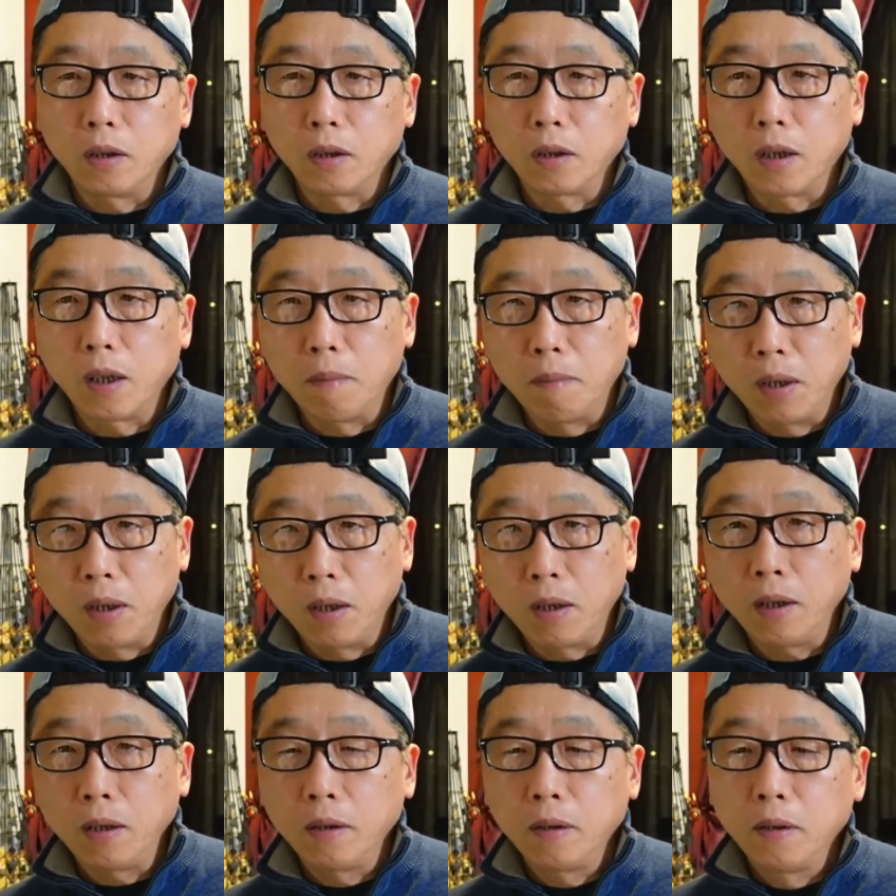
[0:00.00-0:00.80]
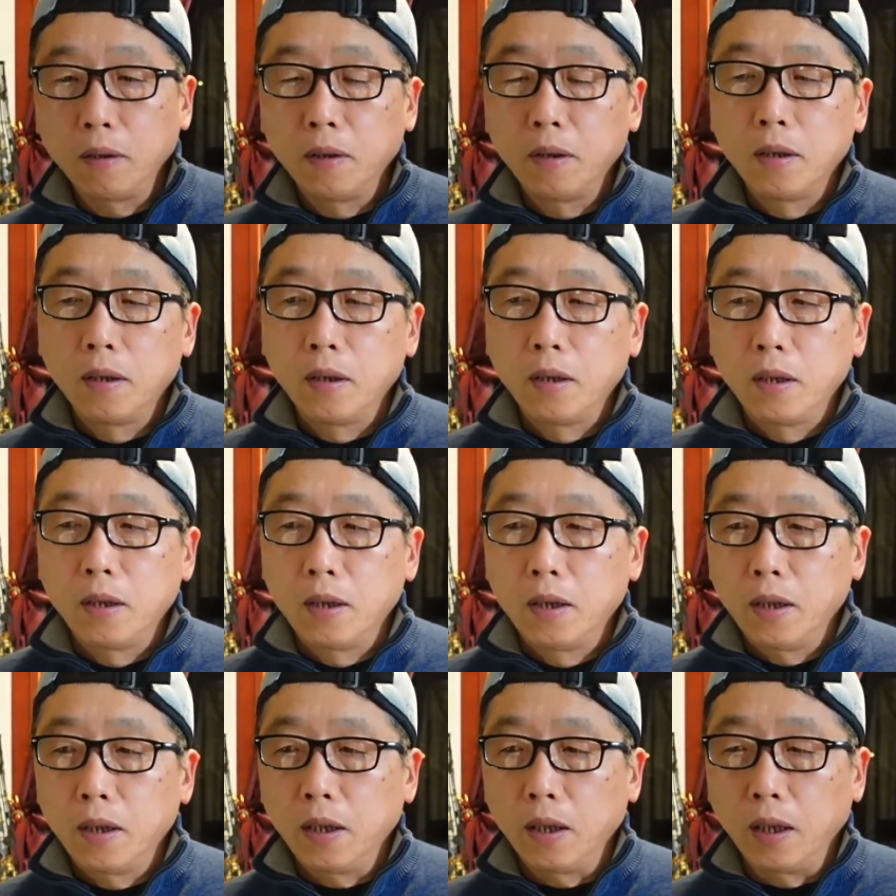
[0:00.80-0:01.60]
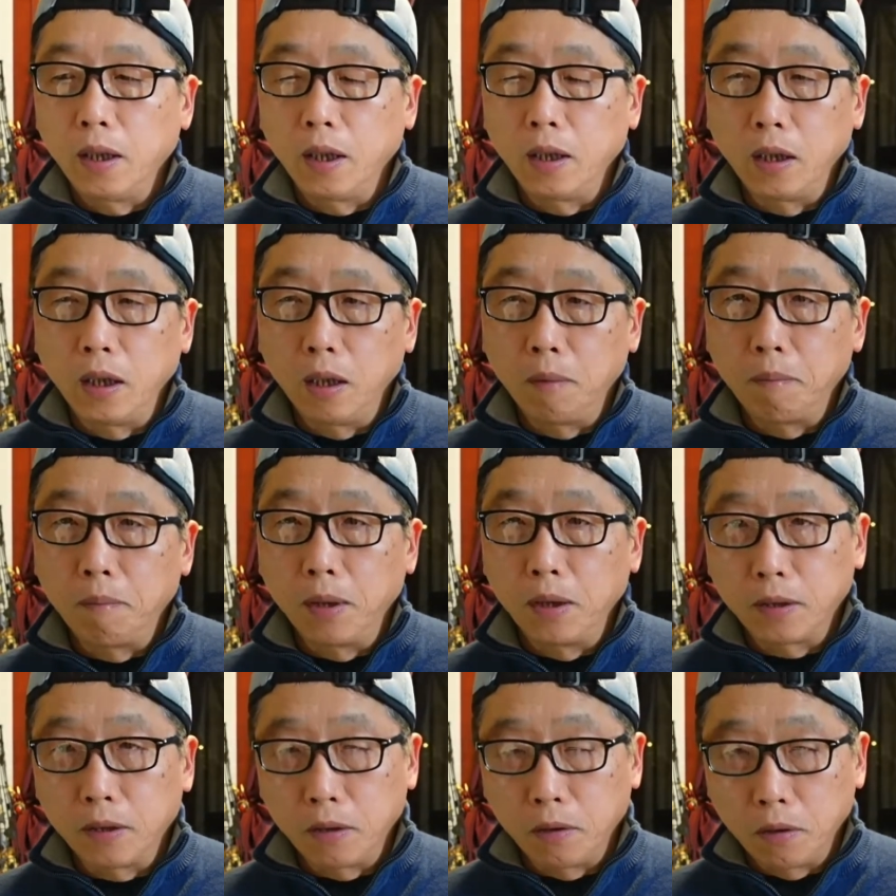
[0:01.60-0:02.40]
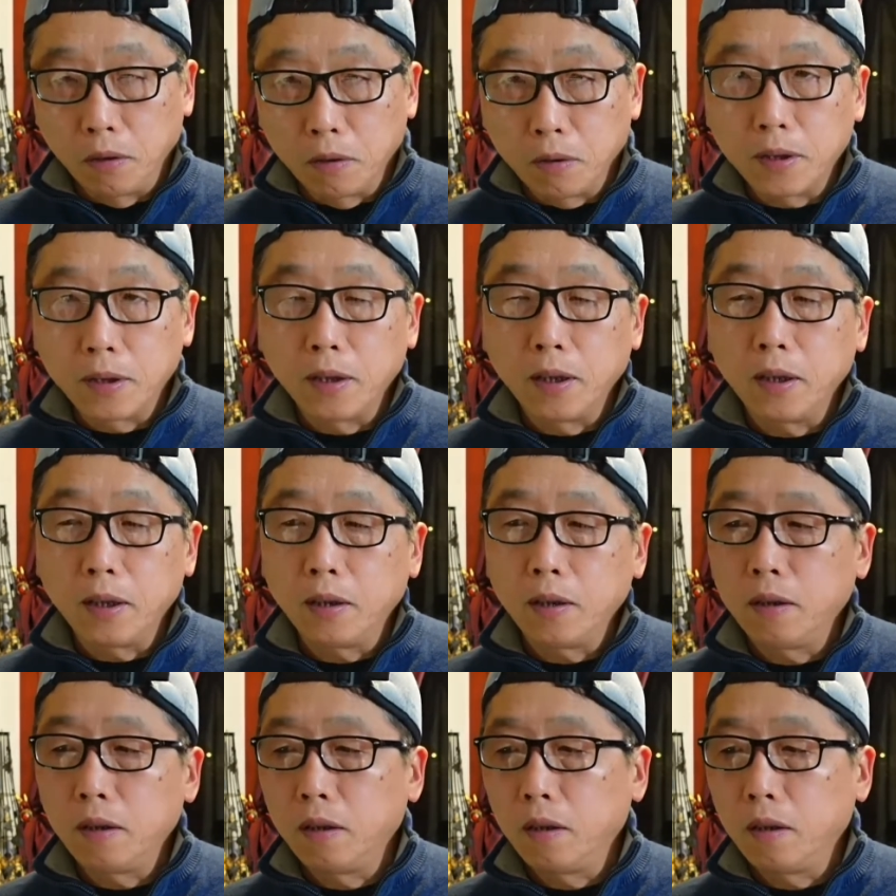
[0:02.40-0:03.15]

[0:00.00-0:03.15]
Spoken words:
camera, and I'm still using it.